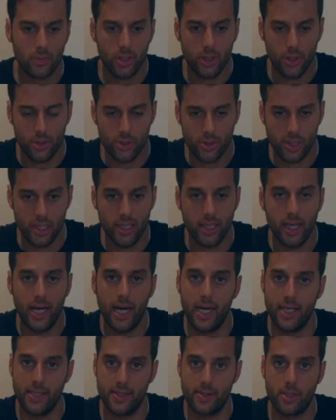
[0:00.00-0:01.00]
Usually
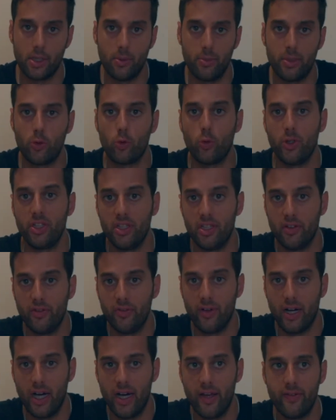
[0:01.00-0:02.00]
I stop at
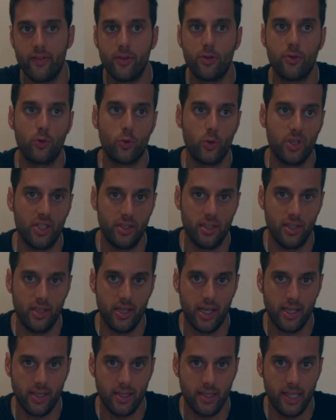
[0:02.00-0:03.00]

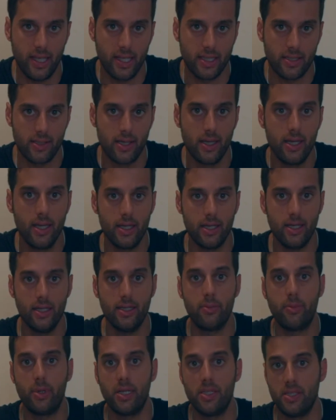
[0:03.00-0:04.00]
25-28 days. It
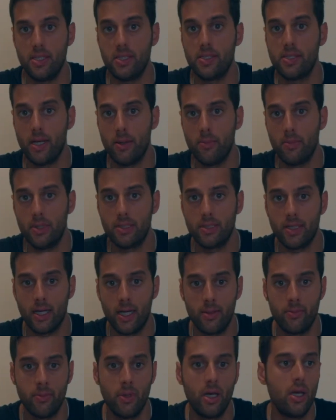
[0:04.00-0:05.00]
depends. In
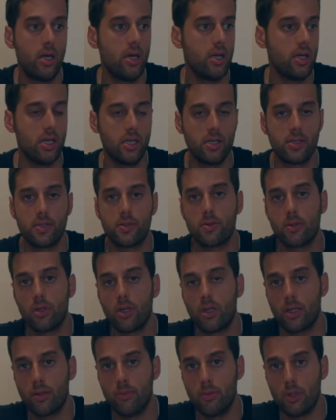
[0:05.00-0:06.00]
summertime
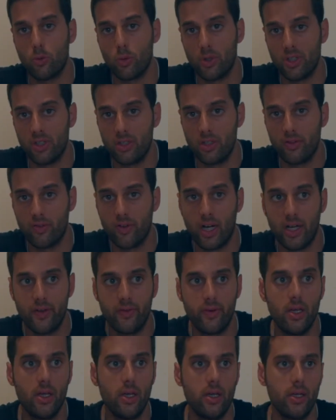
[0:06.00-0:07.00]
it can be
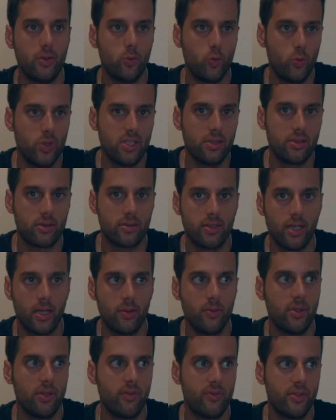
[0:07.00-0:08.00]
25. In winter
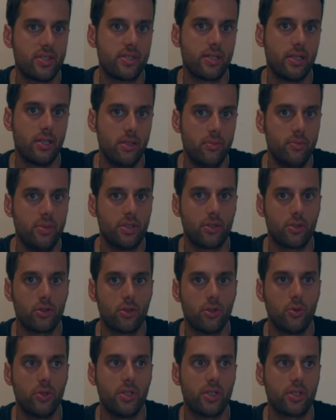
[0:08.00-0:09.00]
time, if it's a little bit
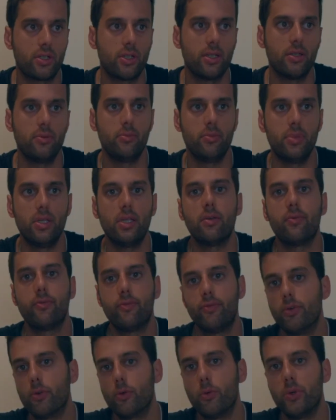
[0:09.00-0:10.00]
colder, it can be
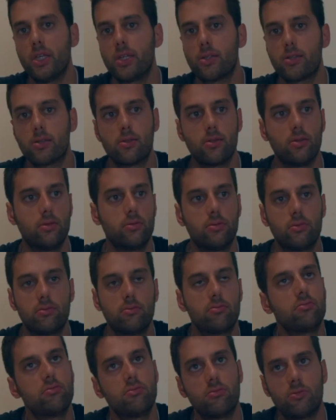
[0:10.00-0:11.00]
4 weeks, so
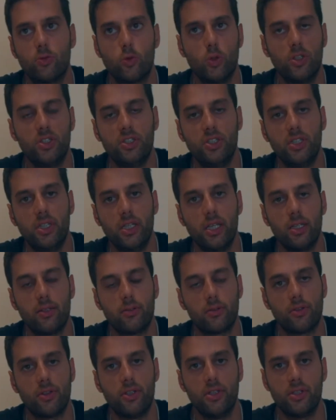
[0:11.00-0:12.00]
28
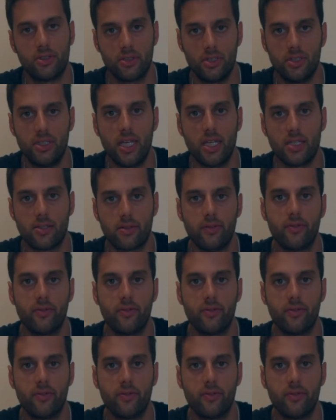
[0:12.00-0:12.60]
or 30 days of